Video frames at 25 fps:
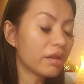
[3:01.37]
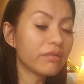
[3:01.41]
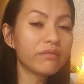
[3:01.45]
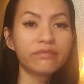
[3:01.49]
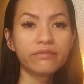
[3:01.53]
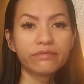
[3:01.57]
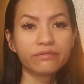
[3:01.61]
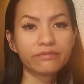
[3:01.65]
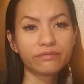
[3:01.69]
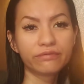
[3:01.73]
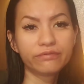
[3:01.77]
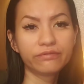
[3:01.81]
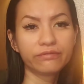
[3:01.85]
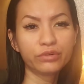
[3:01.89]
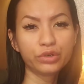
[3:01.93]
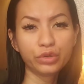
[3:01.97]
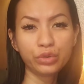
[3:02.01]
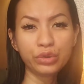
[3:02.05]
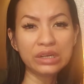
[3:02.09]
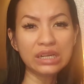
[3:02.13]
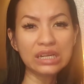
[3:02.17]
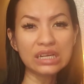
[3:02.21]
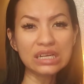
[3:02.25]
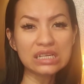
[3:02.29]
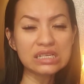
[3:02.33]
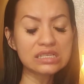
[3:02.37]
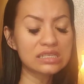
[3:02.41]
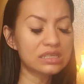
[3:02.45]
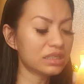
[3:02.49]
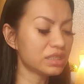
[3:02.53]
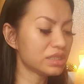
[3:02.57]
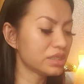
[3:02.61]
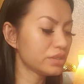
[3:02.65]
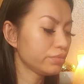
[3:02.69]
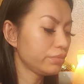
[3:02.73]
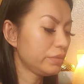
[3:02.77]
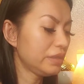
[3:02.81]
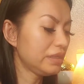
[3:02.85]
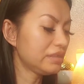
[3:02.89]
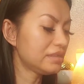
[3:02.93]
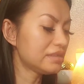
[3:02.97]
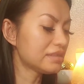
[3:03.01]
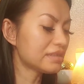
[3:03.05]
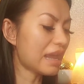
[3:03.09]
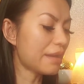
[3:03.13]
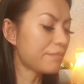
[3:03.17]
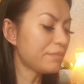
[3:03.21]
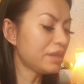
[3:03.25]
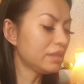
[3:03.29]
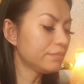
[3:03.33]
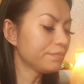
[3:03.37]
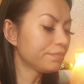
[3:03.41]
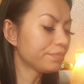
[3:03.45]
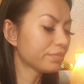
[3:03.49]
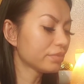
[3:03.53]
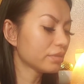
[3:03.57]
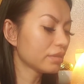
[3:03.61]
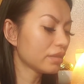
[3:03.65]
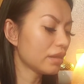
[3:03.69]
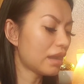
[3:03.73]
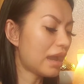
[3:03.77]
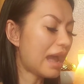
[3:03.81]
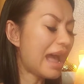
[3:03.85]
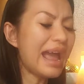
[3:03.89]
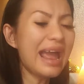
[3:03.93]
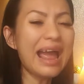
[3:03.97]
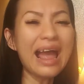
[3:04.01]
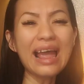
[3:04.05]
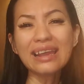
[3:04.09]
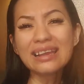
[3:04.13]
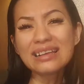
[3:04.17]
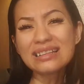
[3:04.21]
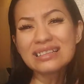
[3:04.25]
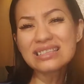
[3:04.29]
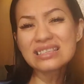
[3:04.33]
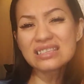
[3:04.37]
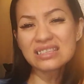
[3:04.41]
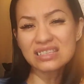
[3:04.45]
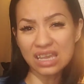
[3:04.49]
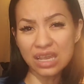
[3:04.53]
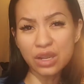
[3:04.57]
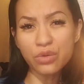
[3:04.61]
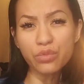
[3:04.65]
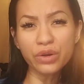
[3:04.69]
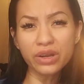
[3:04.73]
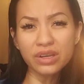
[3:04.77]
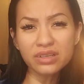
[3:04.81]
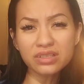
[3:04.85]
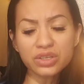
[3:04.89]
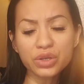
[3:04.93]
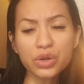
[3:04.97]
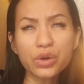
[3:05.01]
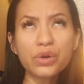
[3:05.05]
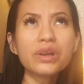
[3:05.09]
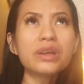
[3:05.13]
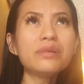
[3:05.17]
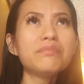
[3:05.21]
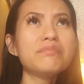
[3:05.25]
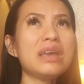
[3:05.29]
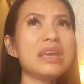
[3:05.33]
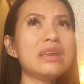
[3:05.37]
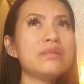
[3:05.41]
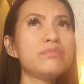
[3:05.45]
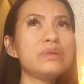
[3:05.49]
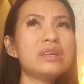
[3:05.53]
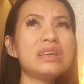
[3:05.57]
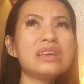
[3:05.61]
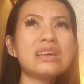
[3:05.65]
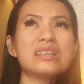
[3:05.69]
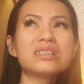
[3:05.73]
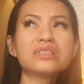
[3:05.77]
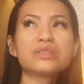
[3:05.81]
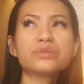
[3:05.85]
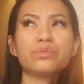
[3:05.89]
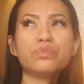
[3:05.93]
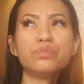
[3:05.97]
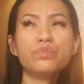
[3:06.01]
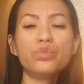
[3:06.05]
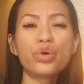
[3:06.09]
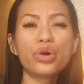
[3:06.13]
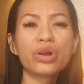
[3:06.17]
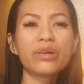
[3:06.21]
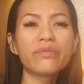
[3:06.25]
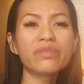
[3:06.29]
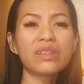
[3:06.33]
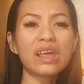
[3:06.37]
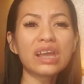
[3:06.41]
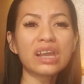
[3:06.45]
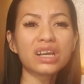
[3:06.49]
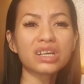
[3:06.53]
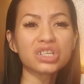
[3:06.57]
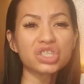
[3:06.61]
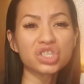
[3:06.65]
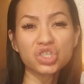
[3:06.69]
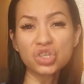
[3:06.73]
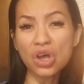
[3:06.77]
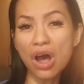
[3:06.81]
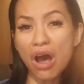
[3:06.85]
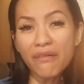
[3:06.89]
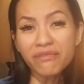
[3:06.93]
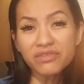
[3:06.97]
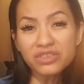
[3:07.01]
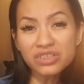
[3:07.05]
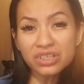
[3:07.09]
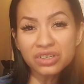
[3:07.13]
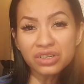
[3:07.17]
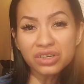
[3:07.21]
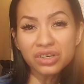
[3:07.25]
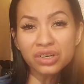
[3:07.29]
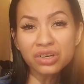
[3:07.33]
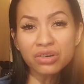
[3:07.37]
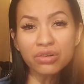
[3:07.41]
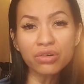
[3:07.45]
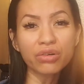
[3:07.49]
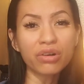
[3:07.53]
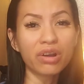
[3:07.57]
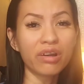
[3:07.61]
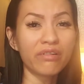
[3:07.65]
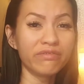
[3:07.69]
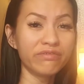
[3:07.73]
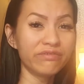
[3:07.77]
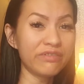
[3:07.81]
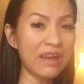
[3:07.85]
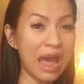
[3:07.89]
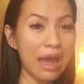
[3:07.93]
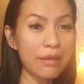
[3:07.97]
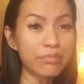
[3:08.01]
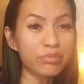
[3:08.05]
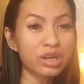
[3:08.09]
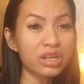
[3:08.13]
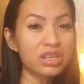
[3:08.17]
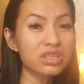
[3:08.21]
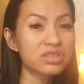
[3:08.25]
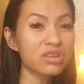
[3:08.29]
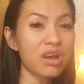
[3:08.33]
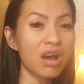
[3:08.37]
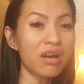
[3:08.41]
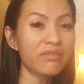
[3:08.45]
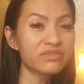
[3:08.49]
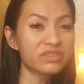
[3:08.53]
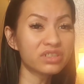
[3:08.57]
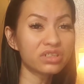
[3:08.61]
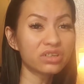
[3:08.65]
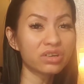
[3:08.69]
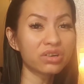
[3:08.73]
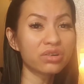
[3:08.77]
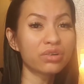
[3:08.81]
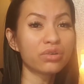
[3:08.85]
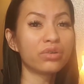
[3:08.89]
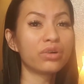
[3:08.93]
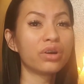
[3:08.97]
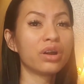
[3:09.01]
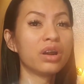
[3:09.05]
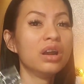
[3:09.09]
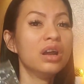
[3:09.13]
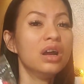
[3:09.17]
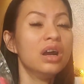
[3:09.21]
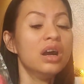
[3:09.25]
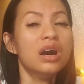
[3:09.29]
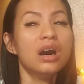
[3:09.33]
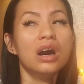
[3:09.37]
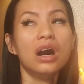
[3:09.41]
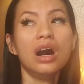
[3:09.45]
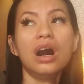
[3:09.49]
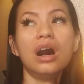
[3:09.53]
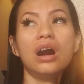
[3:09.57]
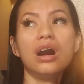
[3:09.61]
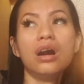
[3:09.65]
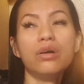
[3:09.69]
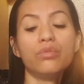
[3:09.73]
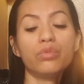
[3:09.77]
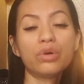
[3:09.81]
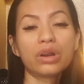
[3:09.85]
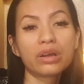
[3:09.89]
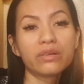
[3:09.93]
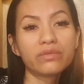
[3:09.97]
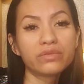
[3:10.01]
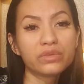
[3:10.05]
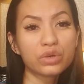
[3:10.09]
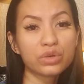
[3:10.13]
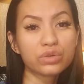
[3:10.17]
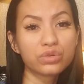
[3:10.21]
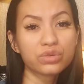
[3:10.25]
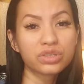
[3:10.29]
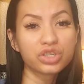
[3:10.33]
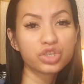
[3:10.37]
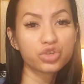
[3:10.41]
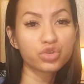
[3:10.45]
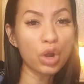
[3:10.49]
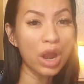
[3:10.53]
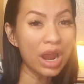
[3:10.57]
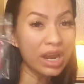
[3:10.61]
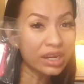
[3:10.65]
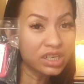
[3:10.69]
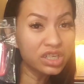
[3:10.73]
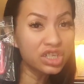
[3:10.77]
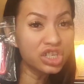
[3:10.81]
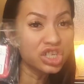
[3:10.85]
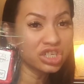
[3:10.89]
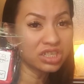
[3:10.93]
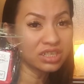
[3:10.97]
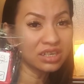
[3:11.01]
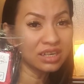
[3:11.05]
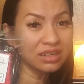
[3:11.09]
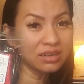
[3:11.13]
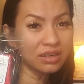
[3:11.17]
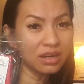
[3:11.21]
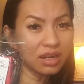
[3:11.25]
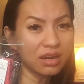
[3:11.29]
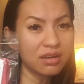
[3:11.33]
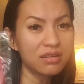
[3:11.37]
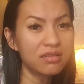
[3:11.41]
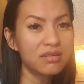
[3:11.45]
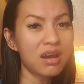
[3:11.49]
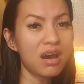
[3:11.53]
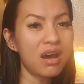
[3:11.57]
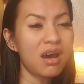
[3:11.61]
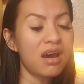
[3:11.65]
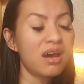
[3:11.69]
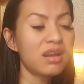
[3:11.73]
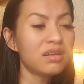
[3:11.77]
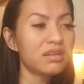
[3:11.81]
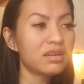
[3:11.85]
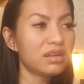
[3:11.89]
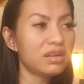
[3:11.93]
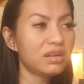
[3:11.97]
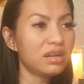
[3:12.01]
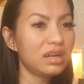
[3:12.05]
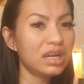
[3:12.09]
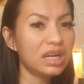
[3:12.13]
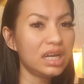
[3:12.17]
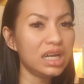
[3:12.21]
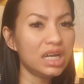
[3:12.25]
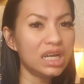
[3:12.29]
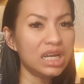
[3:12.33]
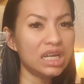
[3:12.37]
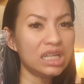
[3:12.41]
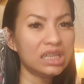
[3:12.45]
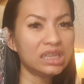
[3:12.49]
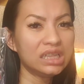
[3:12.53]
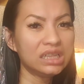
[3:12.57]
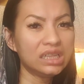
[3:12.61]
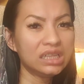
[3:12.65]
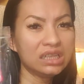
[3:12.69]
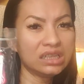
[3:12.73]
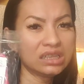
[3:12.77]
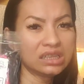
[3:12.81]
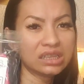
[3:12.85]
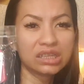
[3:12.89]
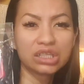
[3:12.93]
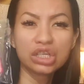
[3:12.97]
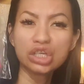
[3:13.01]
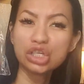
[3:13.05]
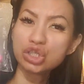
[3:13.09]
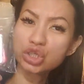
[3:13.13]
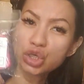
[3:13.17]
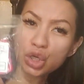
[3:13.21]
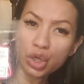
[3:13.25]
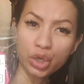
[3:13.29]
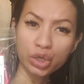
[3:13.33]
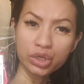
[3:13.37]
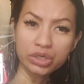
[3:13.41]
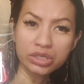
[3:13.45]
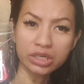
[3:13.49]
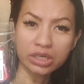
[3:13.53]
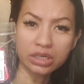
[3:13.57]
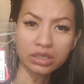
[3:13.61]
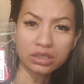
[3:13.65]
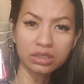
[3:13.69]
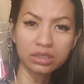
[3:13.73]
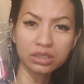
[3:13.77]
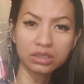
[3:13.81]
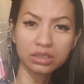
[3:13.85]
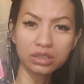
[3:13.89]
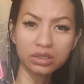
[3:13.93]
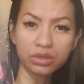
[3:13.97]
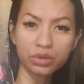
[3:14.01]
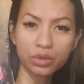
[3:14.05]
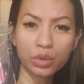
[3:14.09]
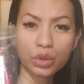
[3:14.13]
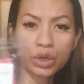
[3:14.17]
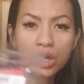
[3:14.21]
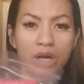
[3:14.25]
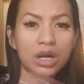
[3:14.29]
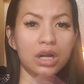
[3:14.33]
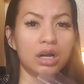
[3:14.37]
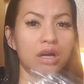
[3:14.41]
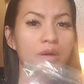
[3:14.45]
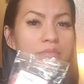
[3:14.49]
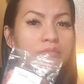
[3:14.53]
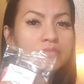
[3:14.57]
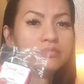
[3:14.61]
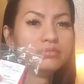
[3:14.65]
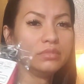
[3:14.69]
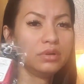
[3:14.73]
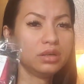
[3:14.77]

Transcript: of fruitiness and sweetness. I mean, I, I can see where it's going. Maybe it's more of like a softener or a fabric softener or uh, one of those dryer sheet, not a detergent or a